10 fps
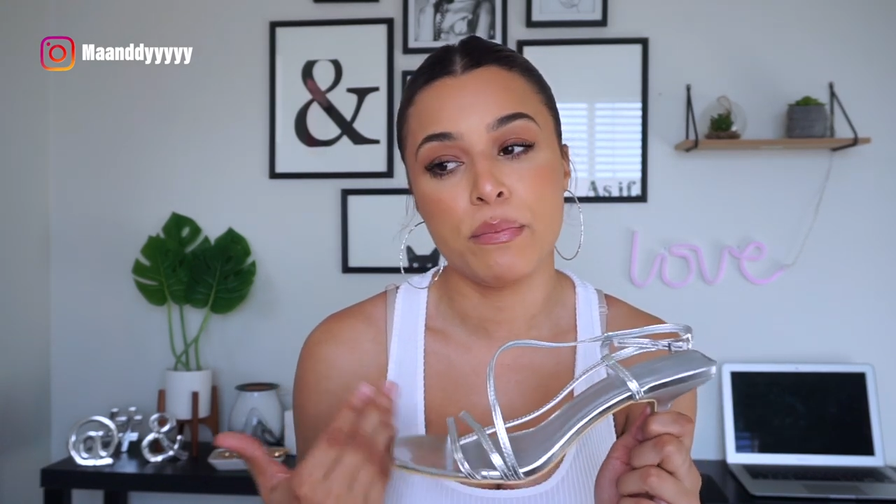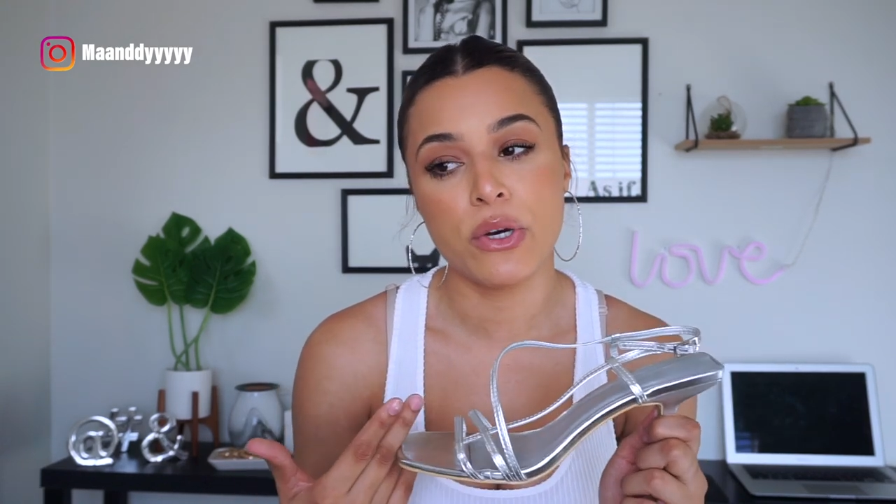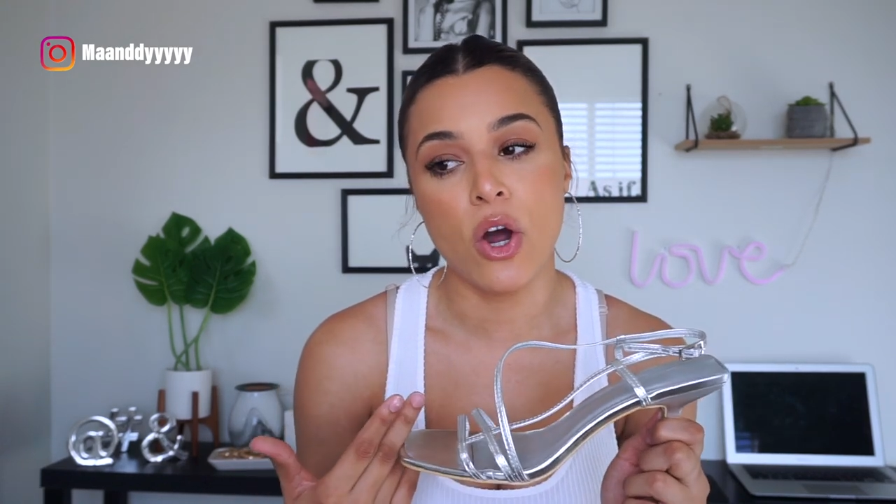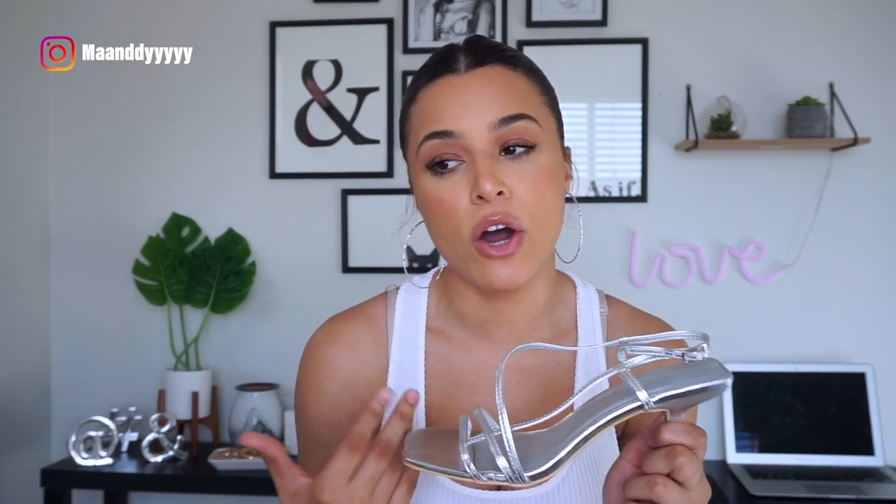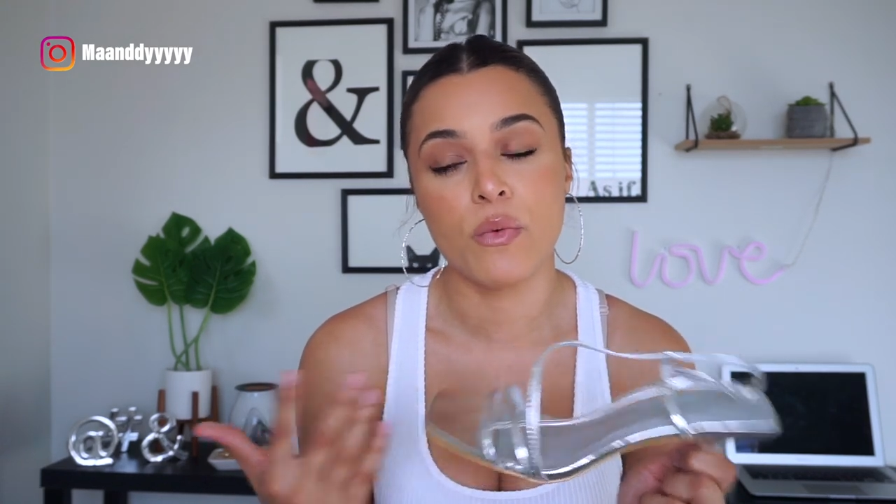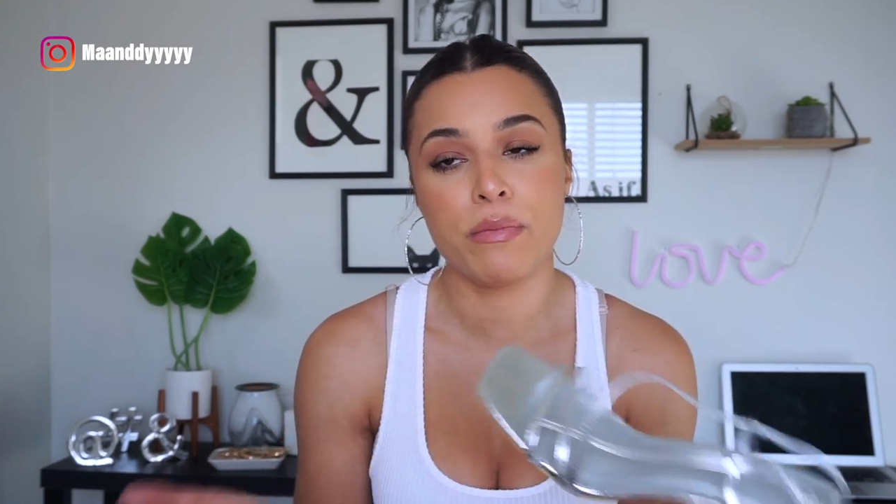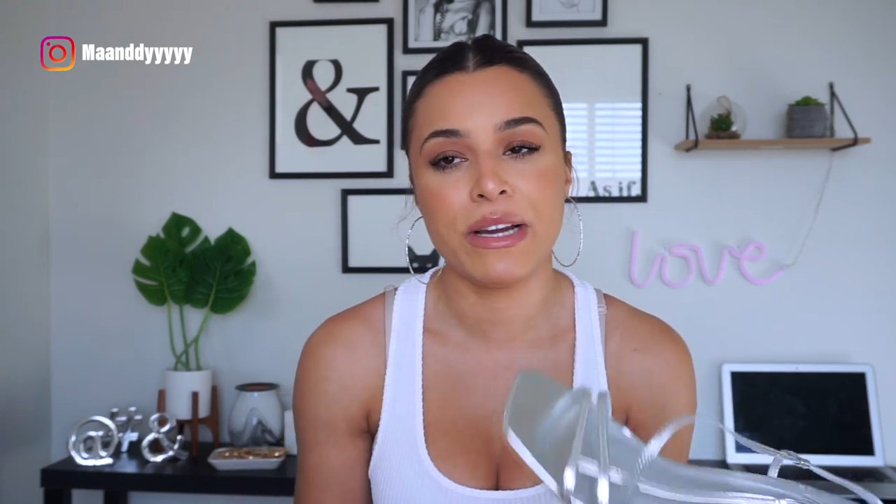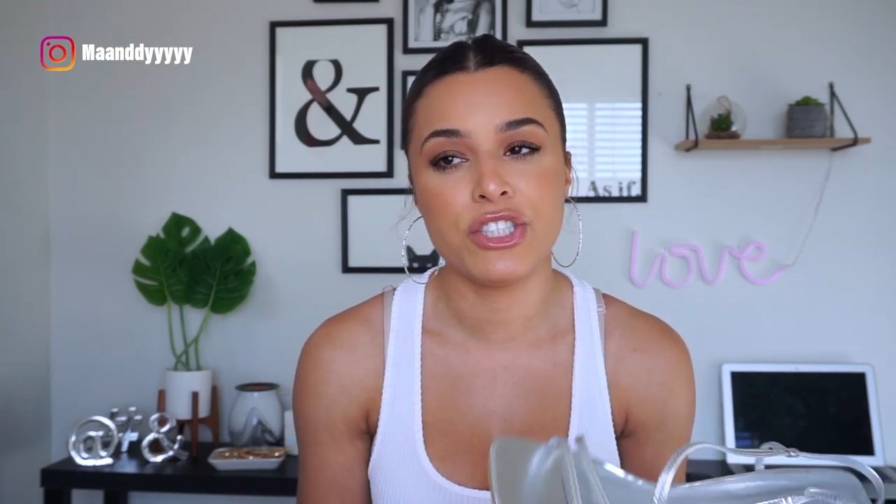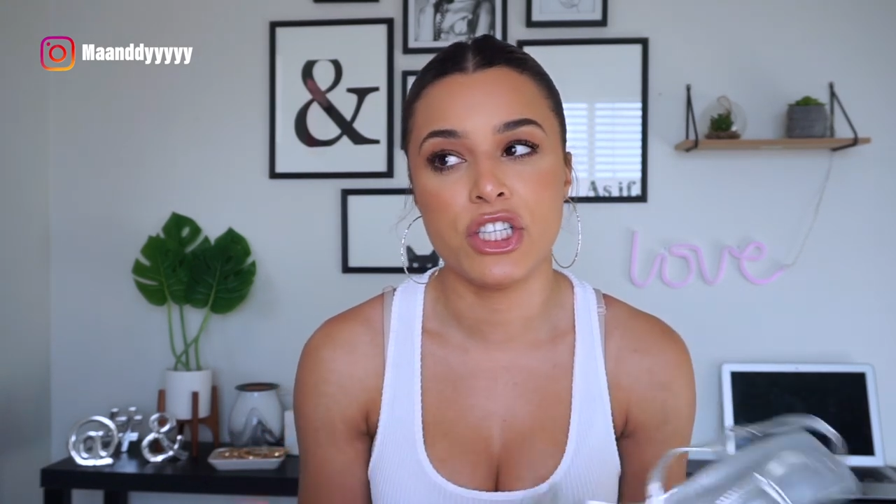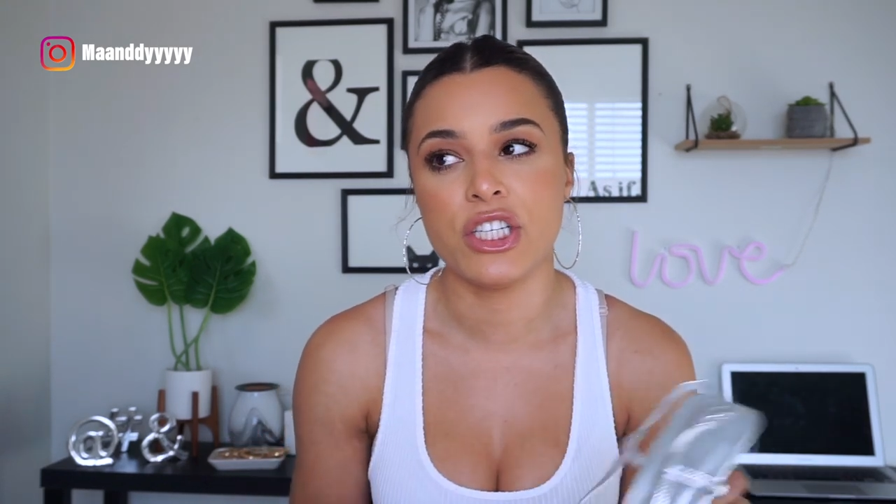put on with
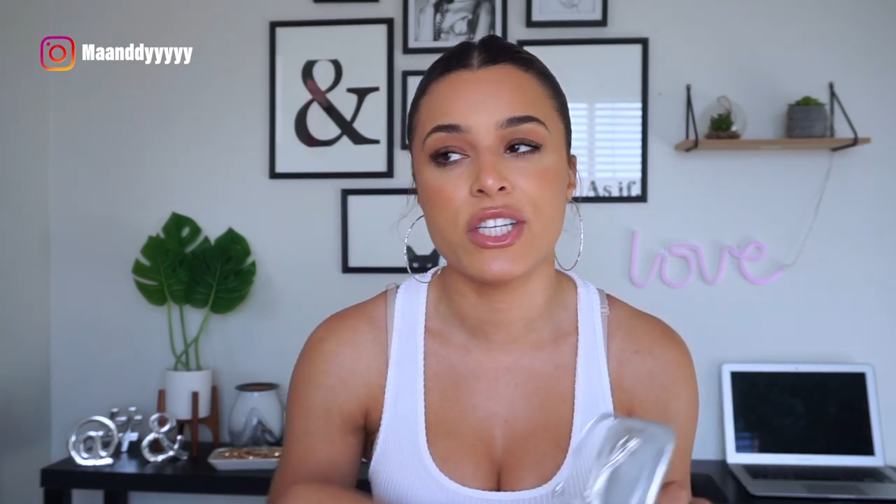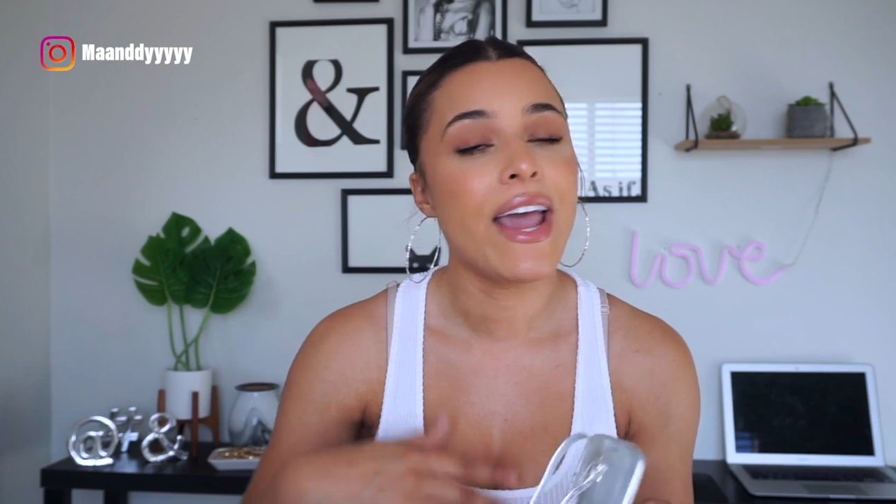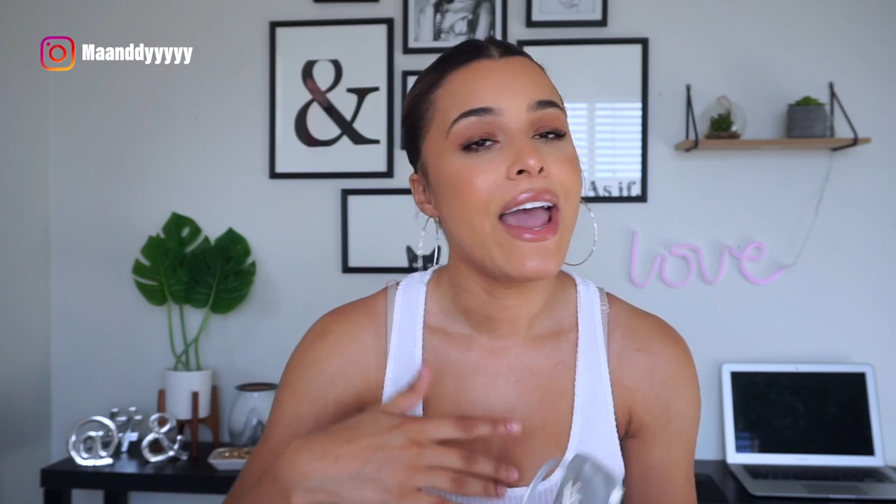my jeans